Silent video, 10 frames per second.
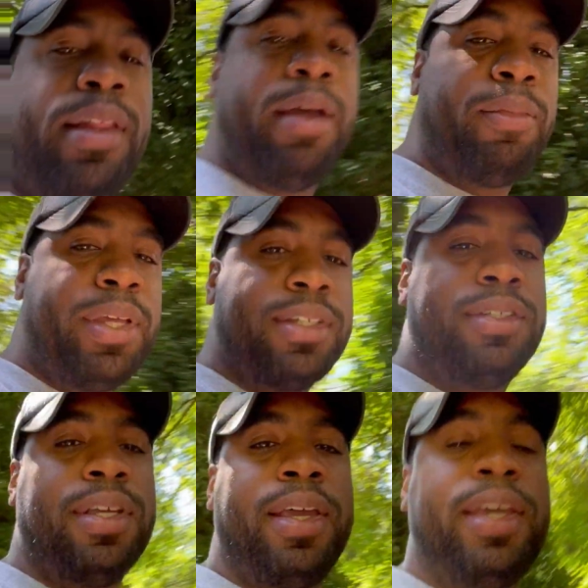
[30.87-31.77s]
that we can
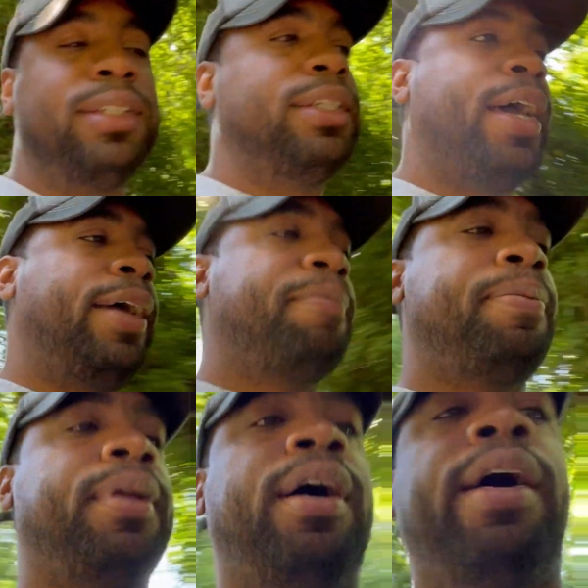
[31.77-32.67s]
see is that
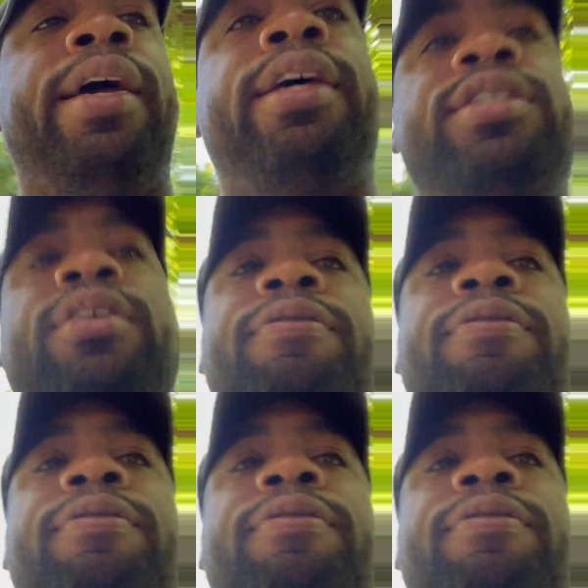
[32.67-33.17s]
it is a